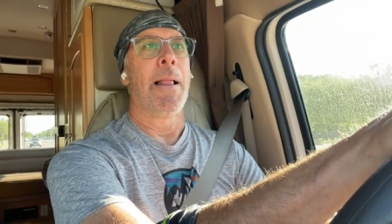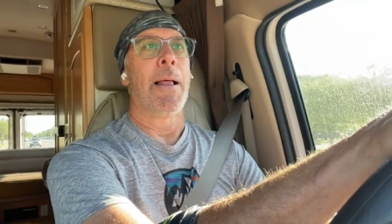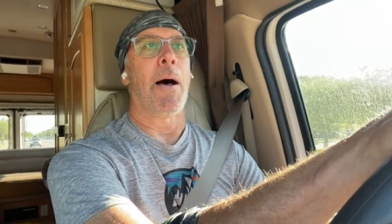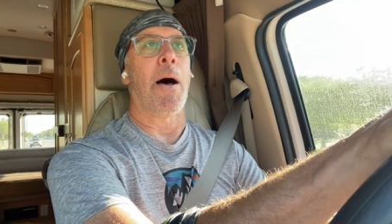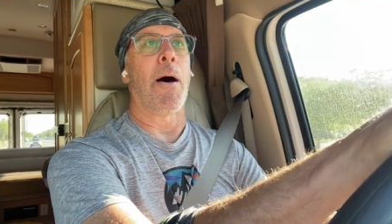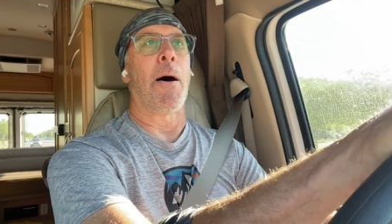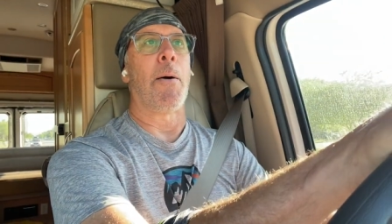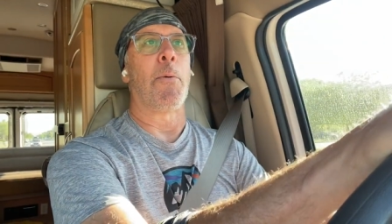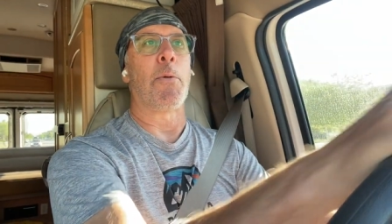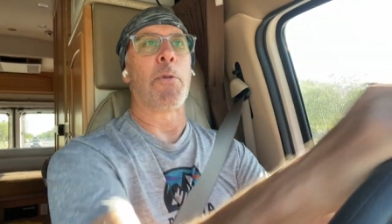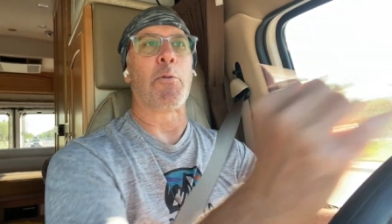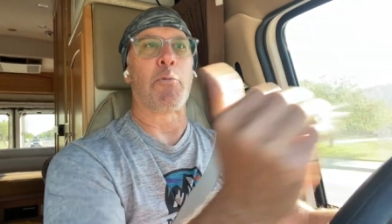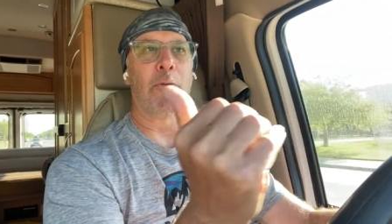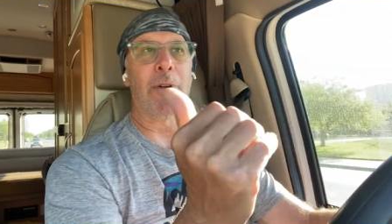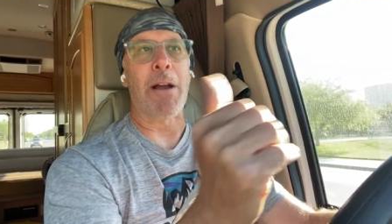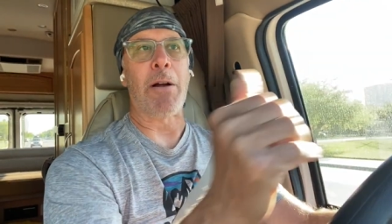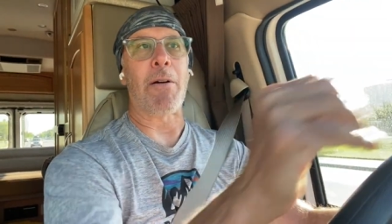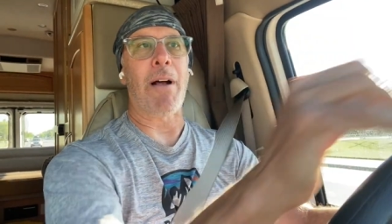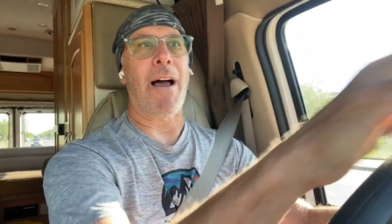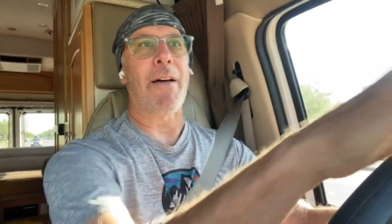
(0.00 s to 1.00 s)
uh, on the
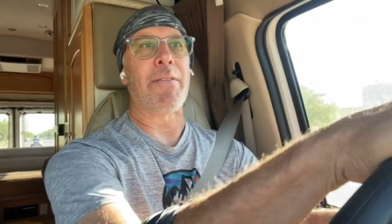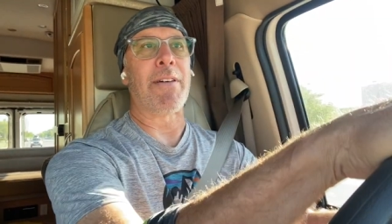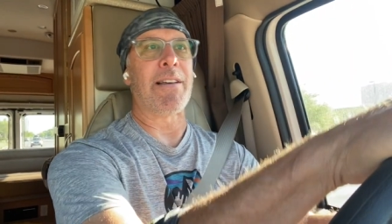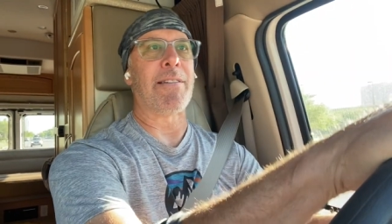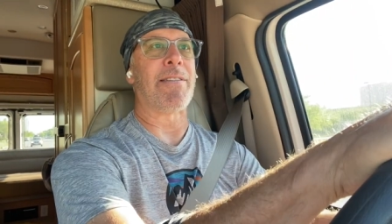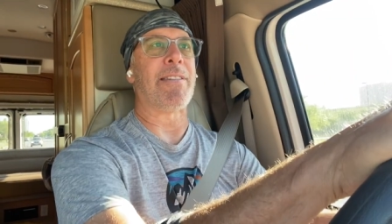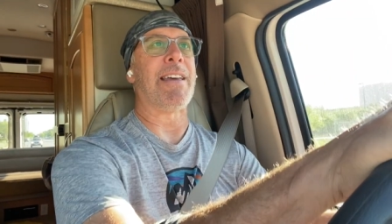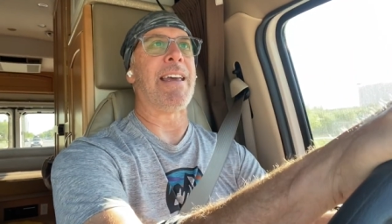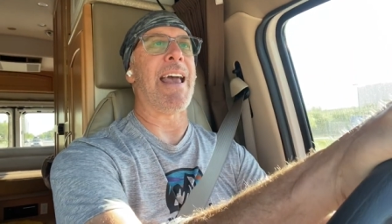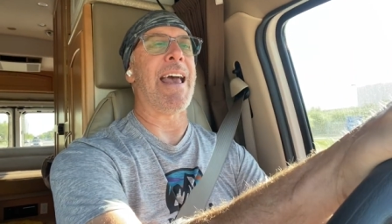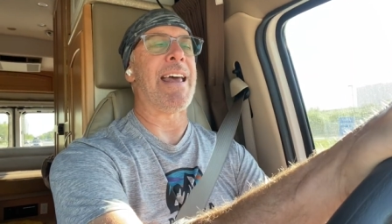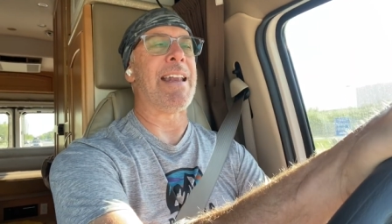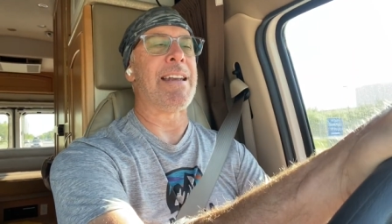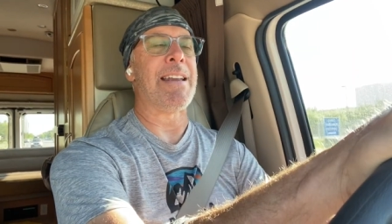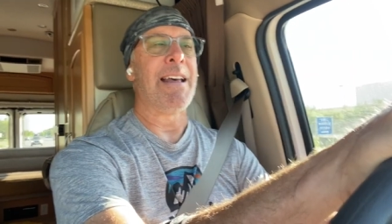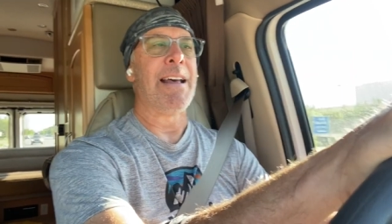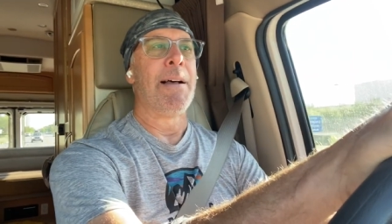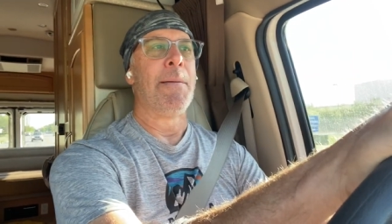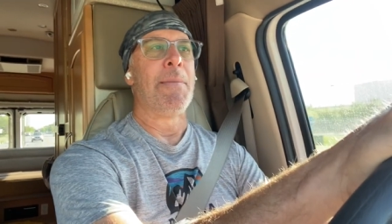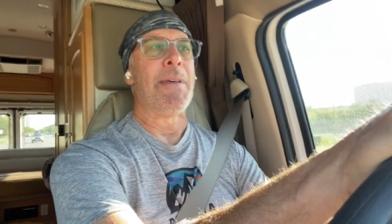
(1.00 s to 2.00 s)
rear obviously
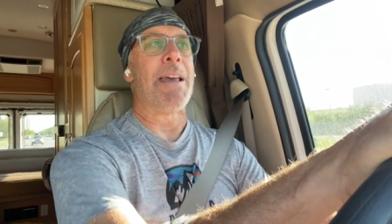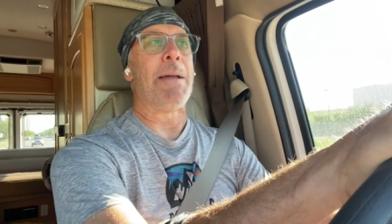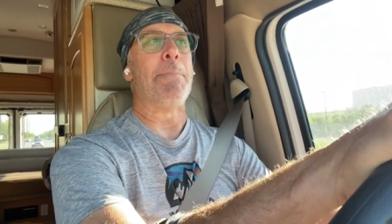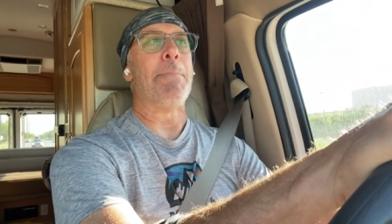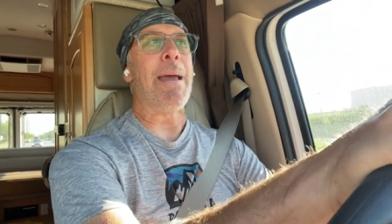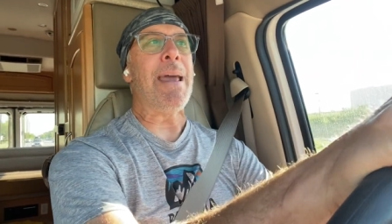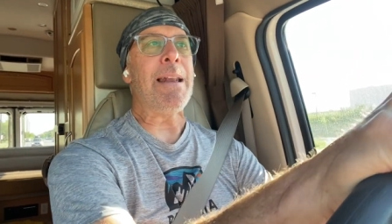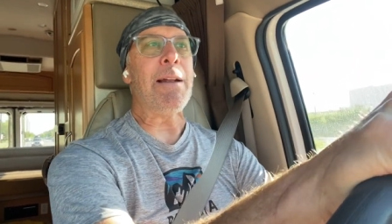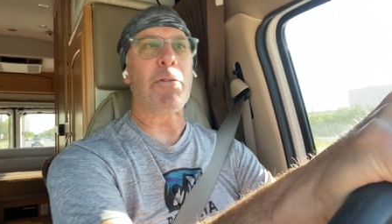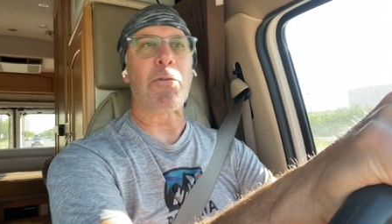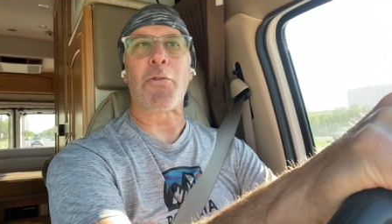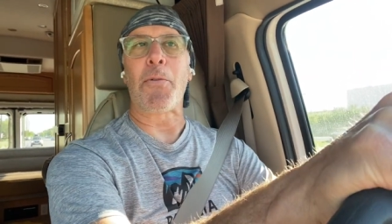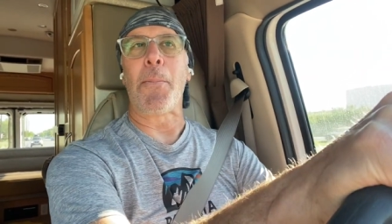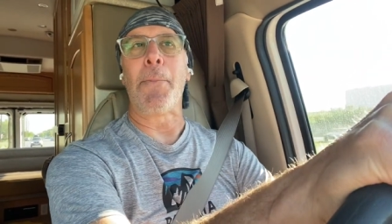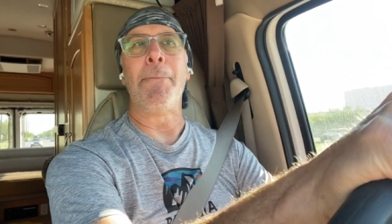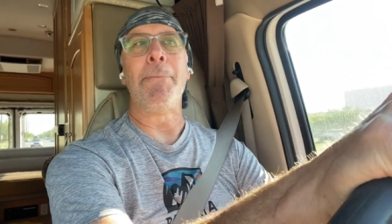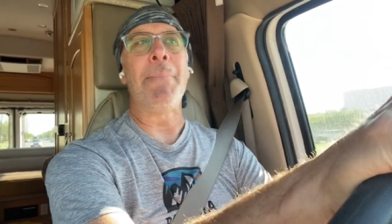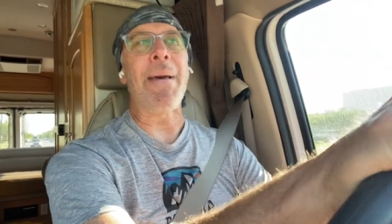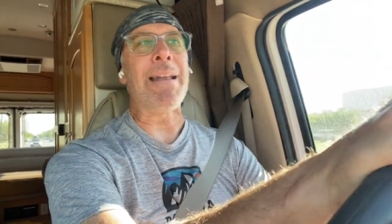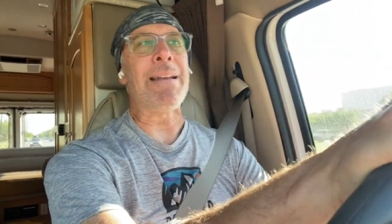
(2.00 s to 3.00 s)
and it made a
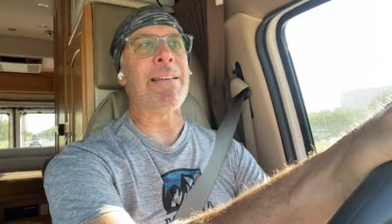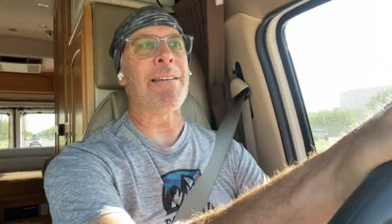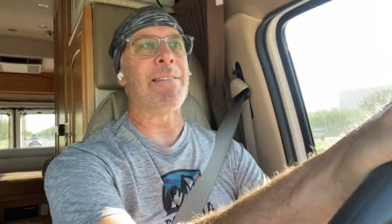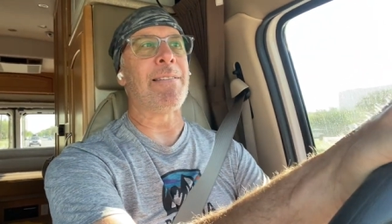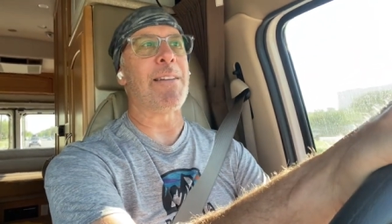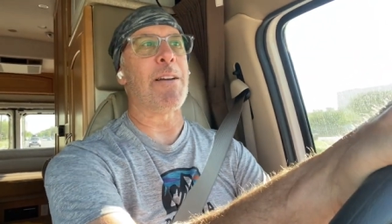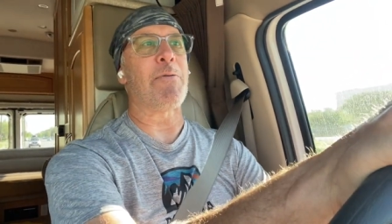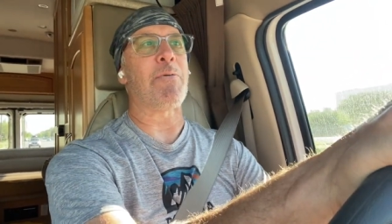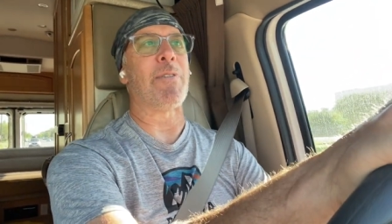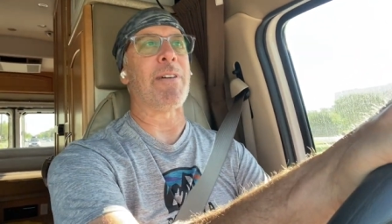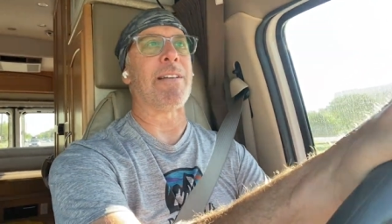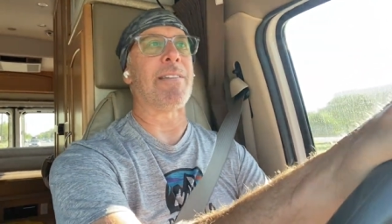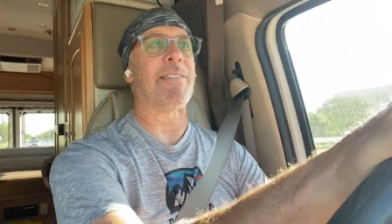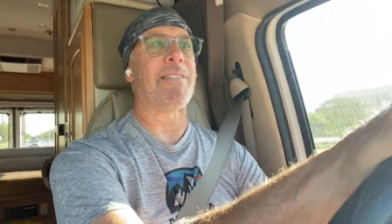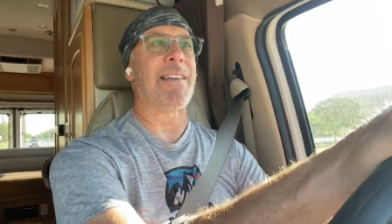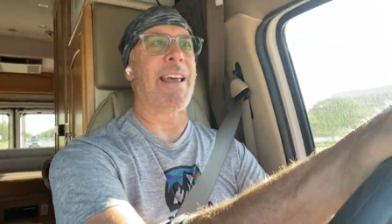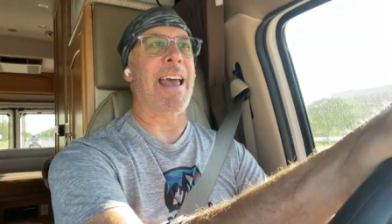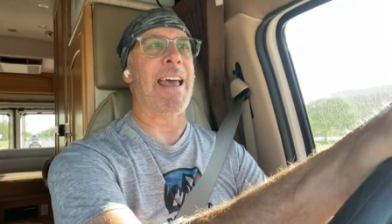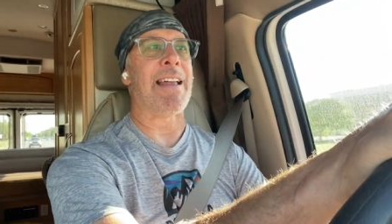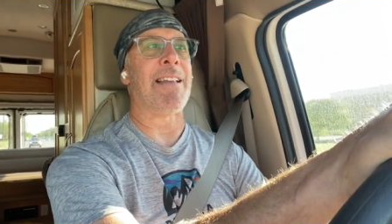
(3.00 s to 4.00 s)
tremendous
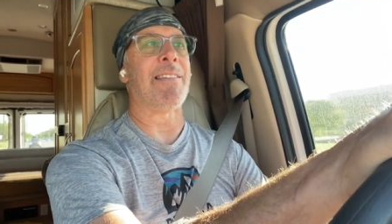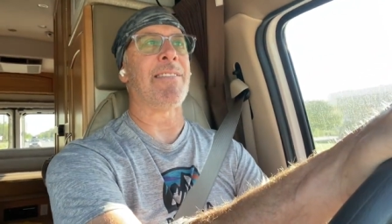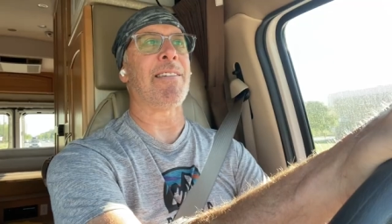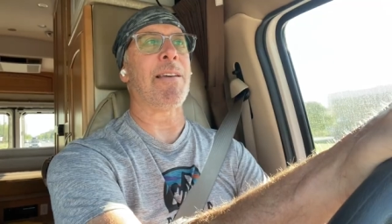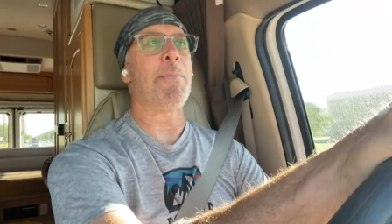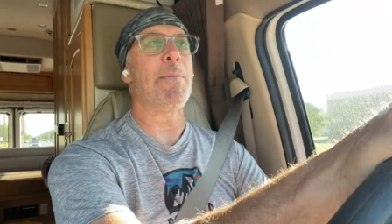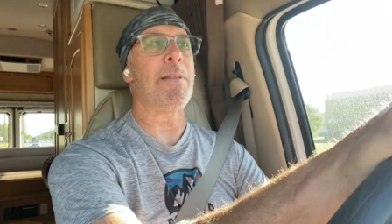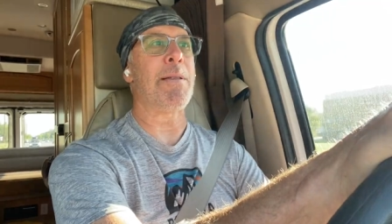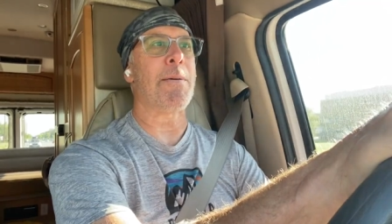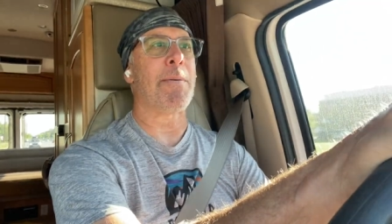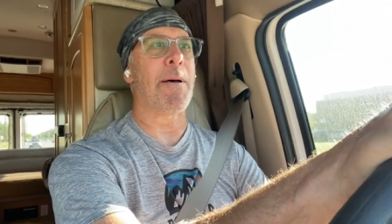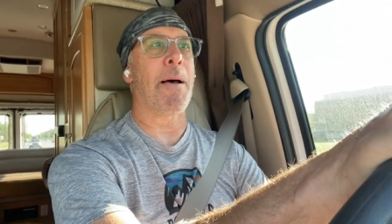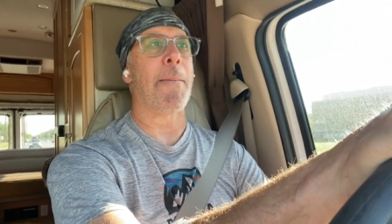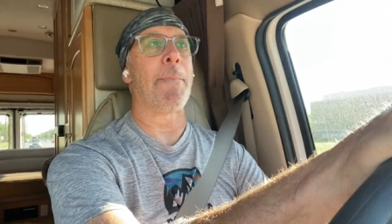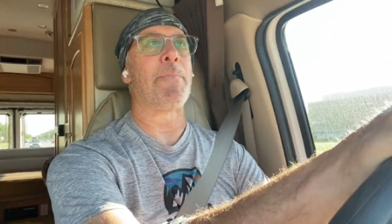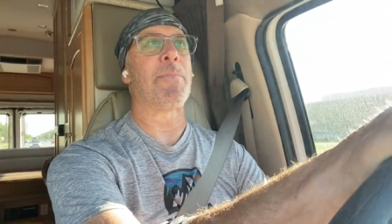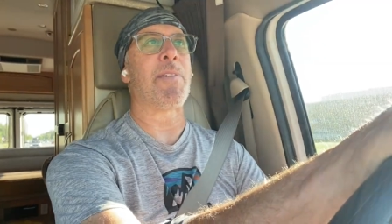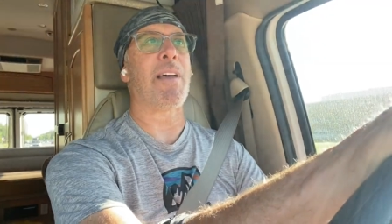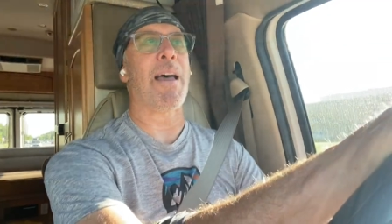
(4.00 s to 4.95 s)
difference and some of the um,